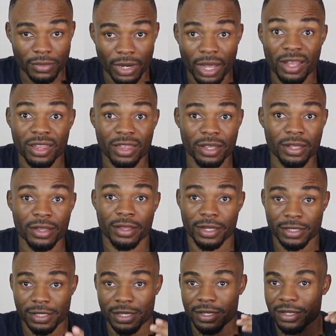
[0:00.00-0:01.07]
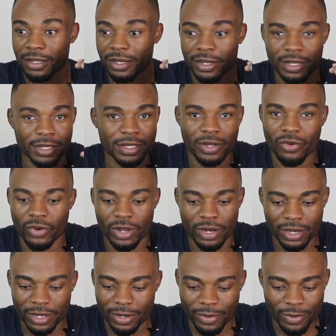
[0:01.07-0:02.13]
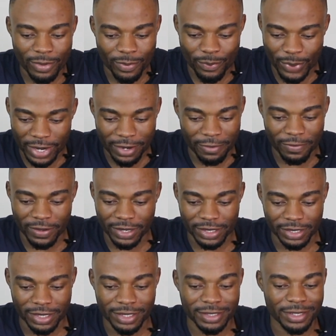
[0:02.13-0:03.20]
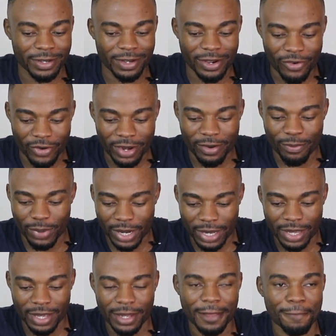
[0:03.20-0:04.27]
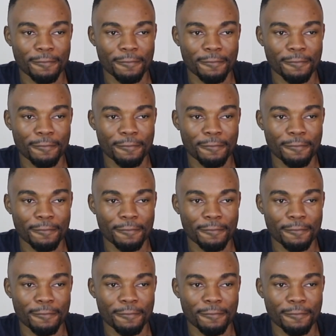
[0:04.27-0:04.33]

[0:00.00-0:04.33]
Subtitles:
I think that's a great benefit. It's a great bargain.